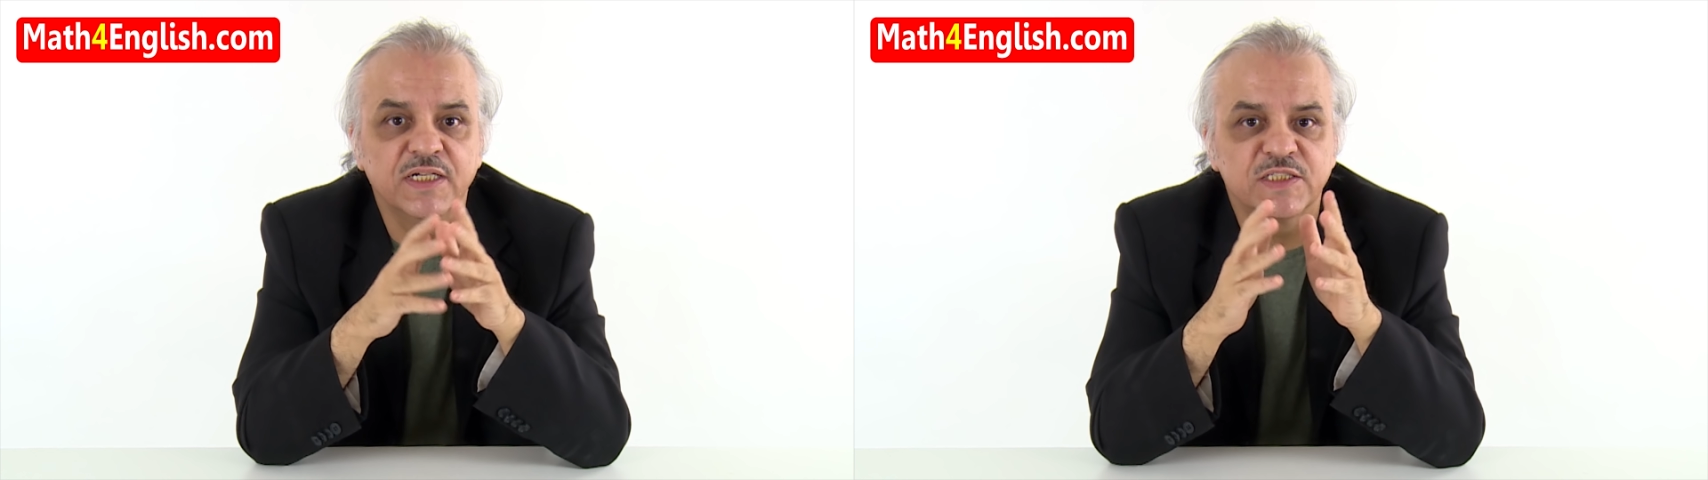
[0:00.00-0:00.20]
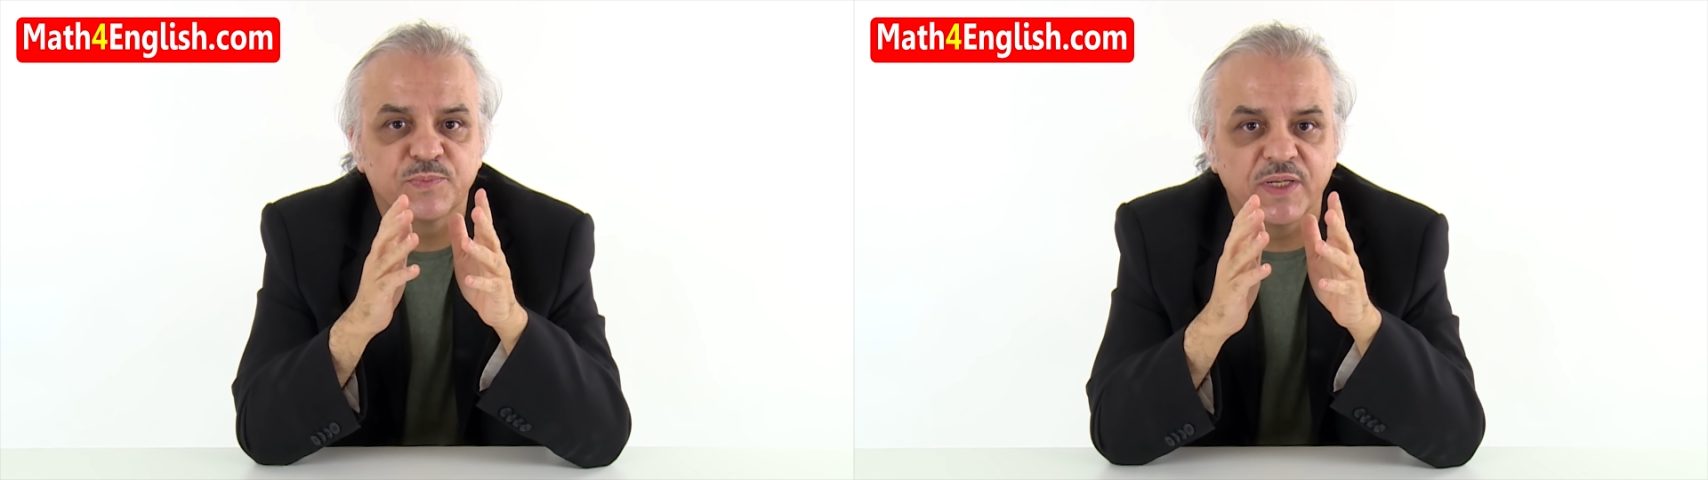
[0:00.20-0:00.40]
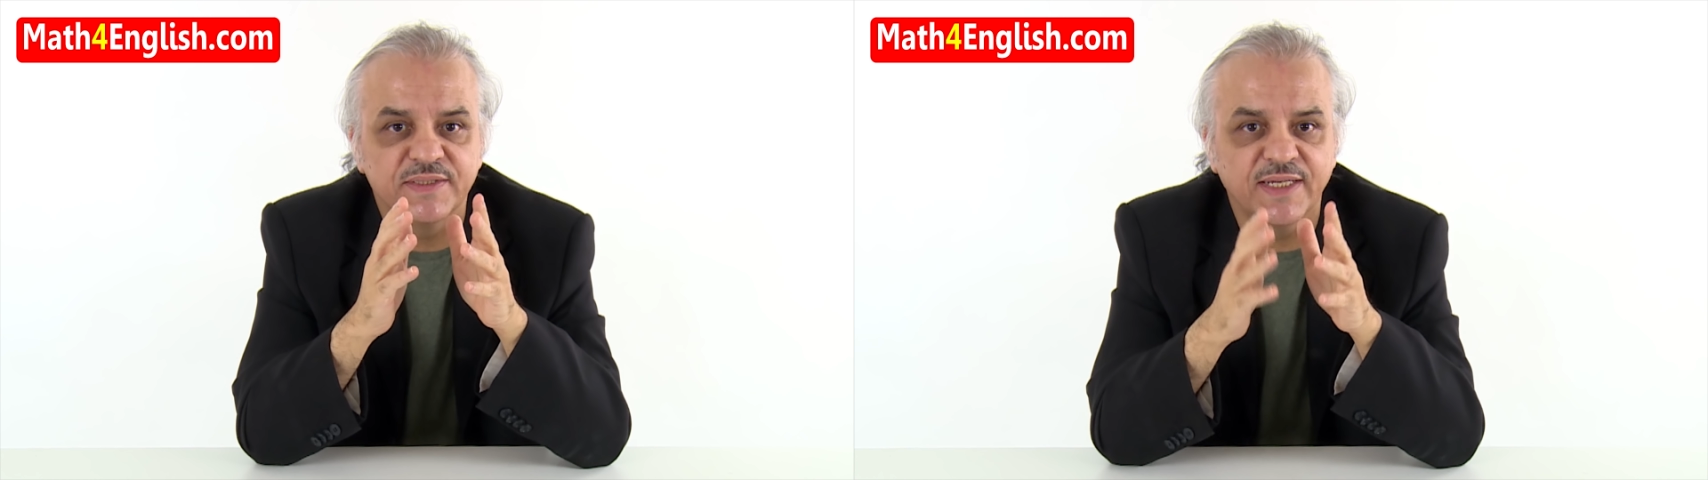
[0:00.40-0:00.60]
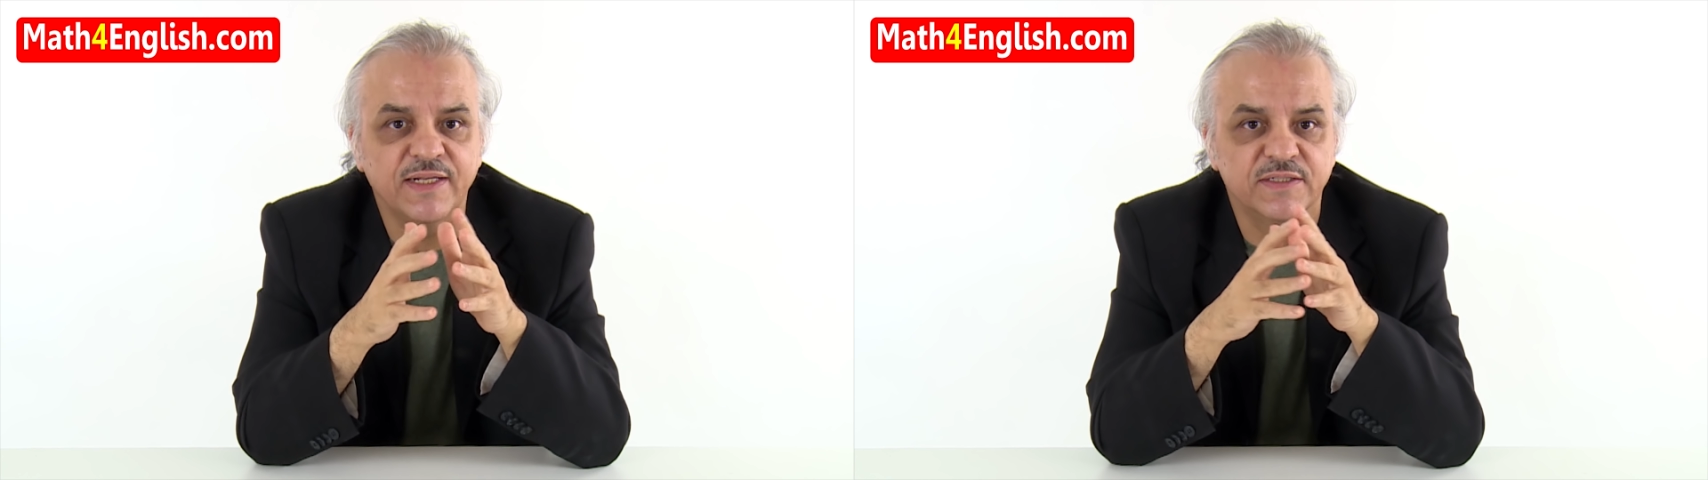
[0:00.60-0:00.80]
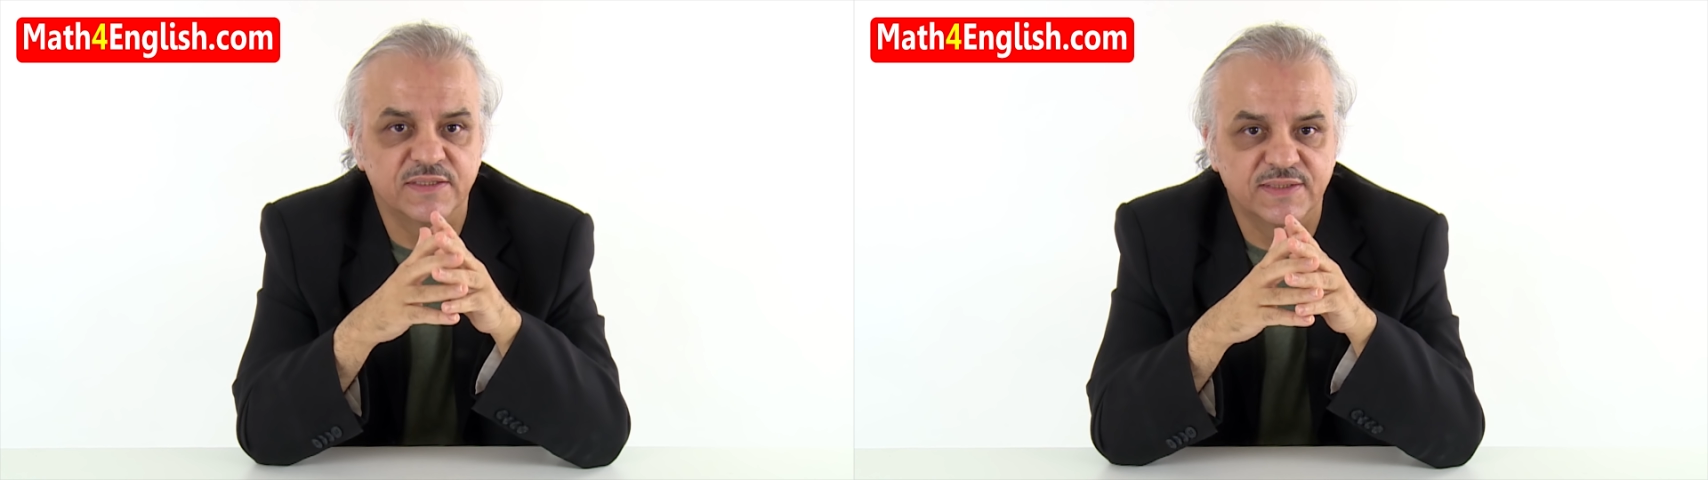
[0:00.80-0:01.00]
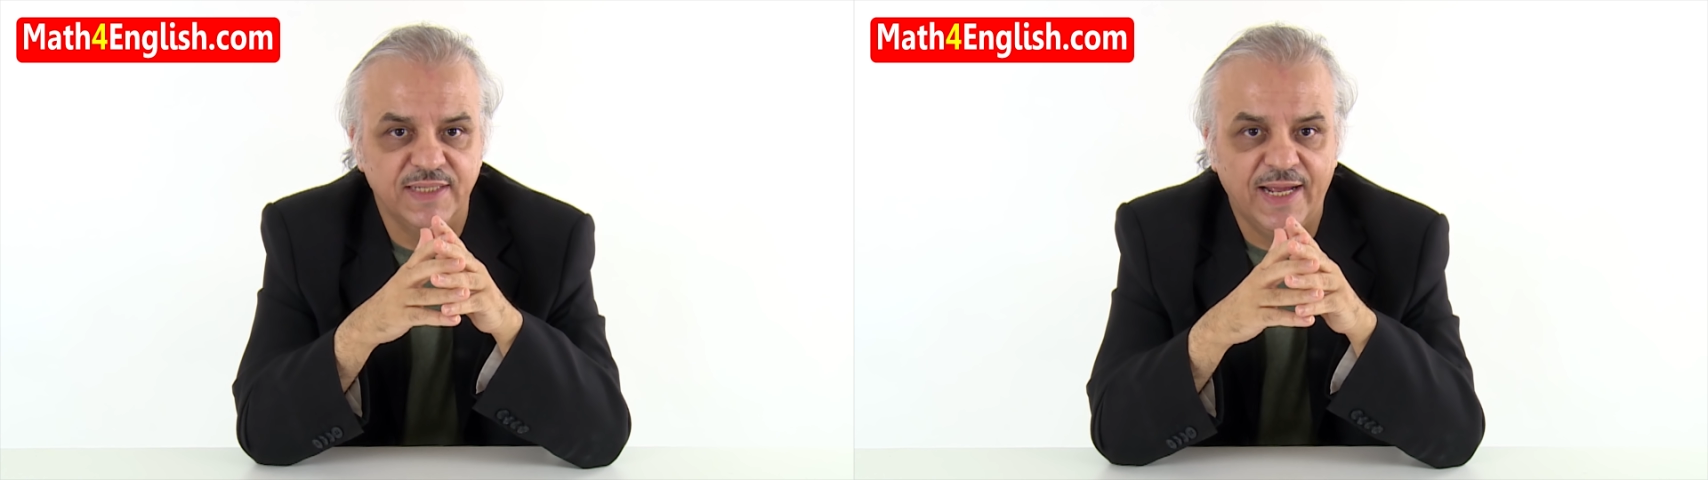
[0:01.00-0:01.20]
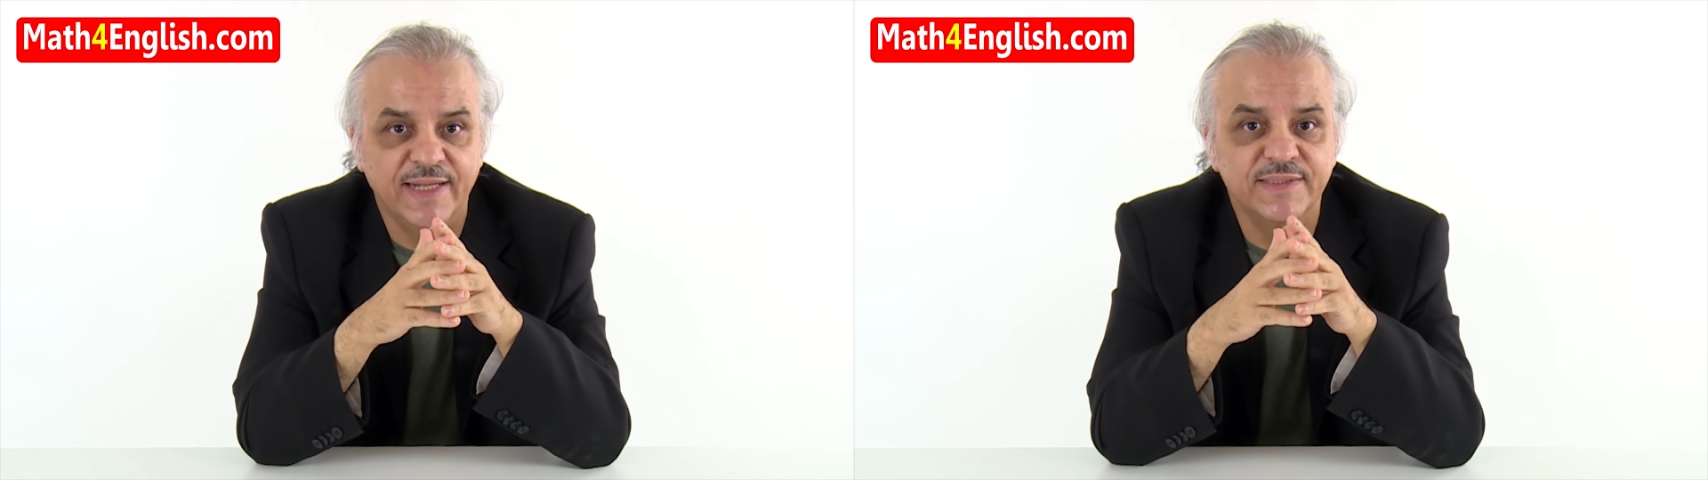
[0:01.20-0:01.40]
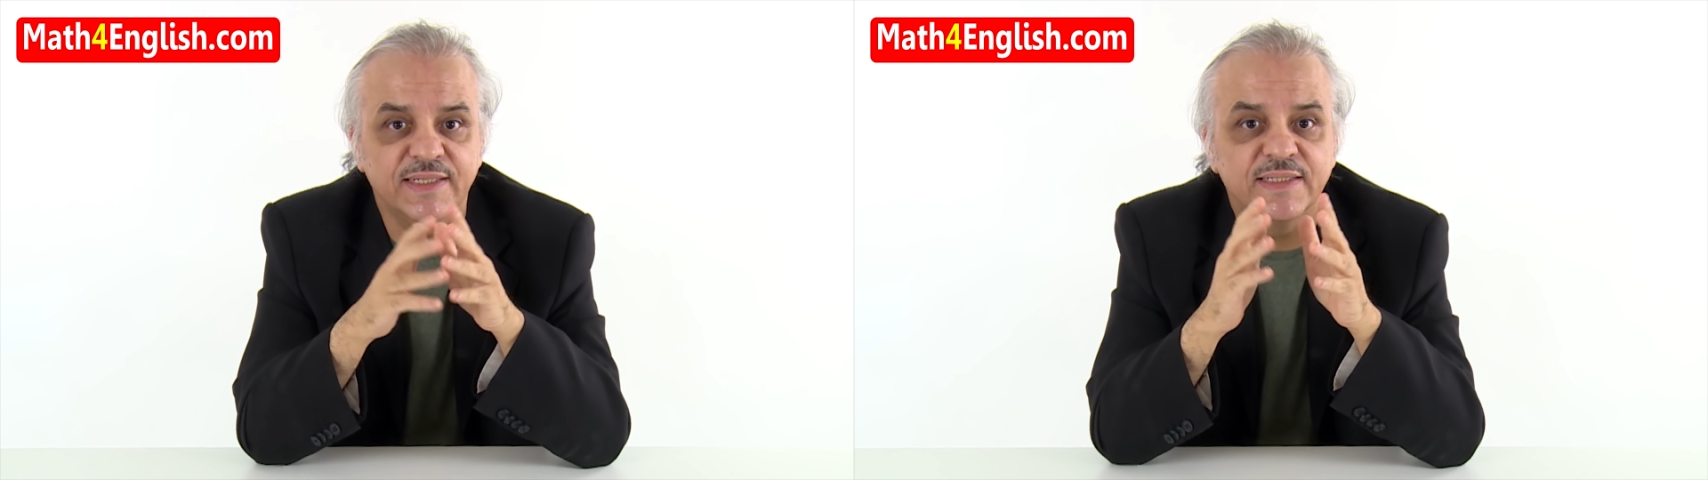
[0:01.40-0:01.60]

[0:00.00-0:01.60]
spontaneous and